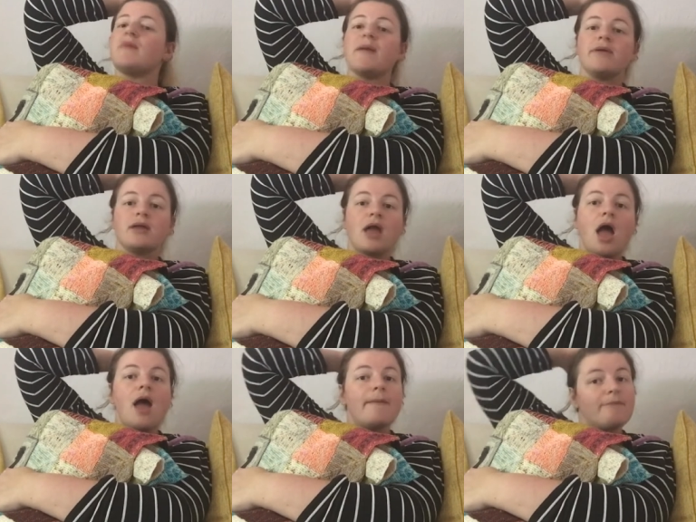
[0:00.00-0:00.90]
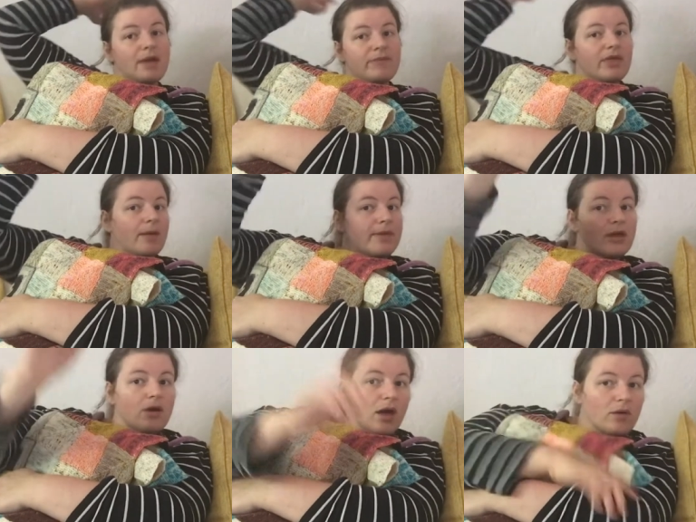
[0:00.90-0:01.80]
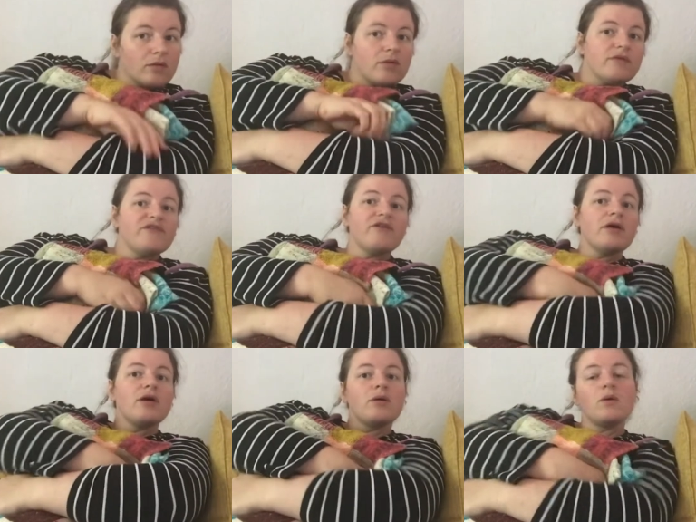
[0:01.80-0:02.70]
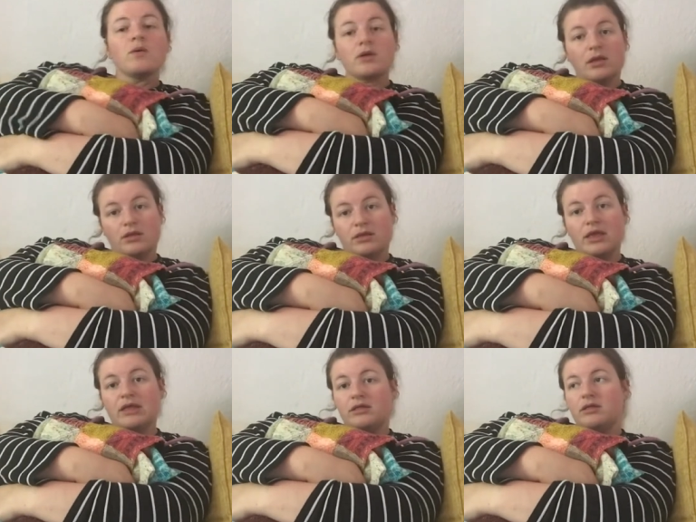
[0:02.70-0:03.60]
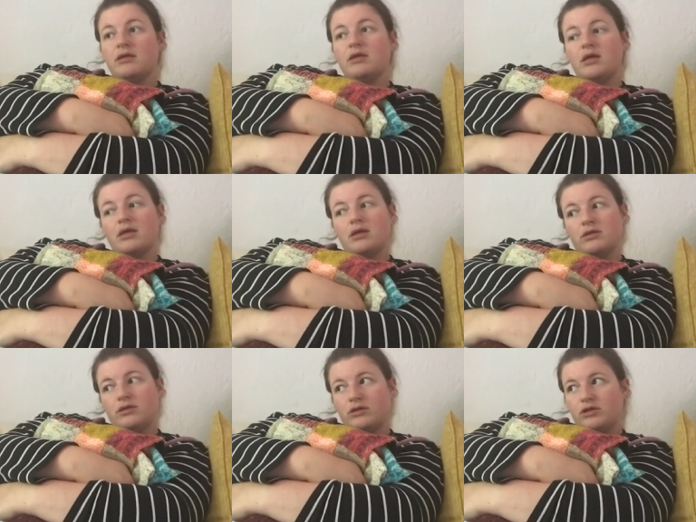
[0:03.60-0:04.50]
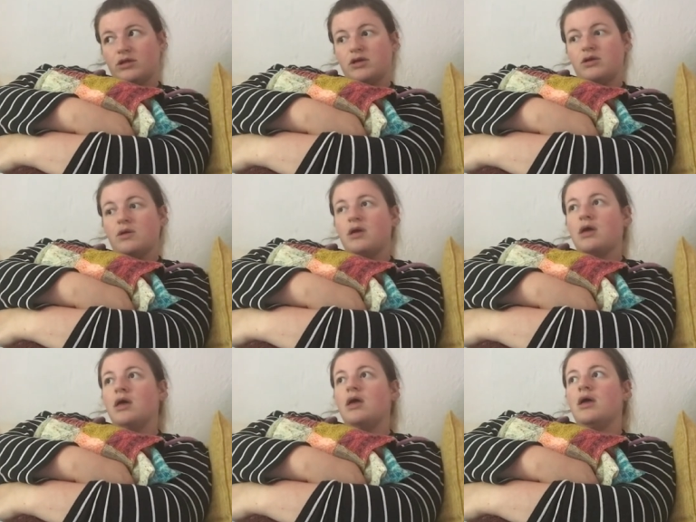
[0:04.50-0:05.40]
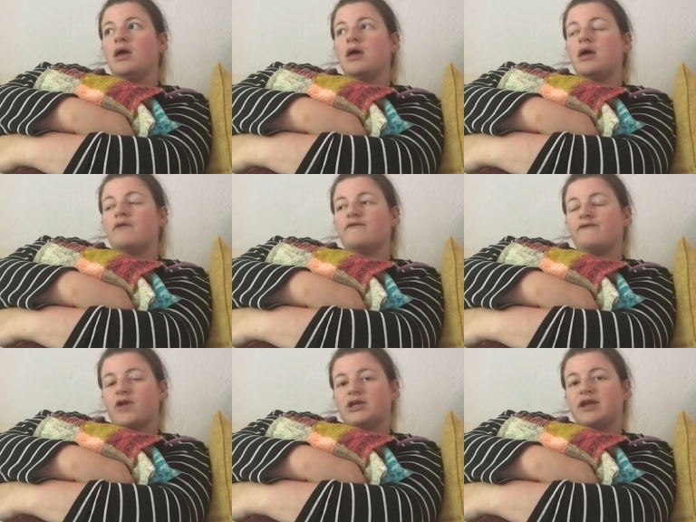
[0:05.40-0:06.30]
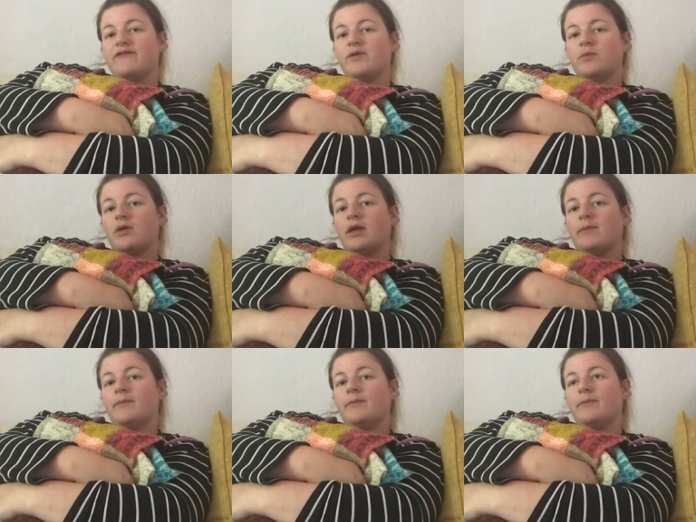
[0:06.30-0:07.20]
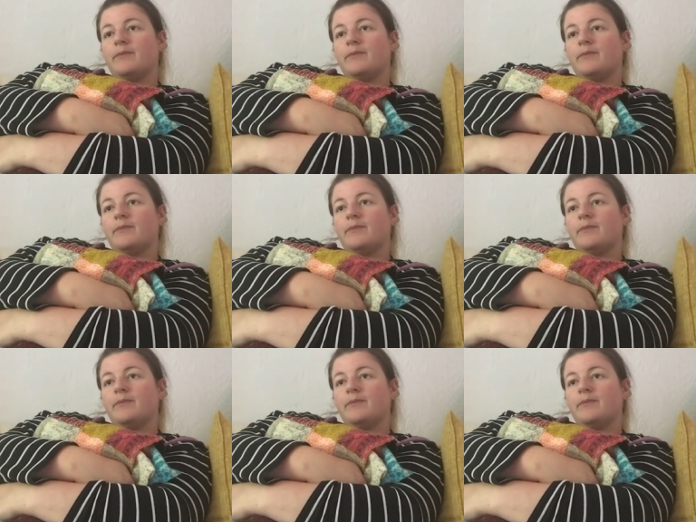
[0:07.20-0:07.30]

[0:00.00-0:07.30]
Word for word: Maybe maybe that will be a goal for August is to do Friday film night.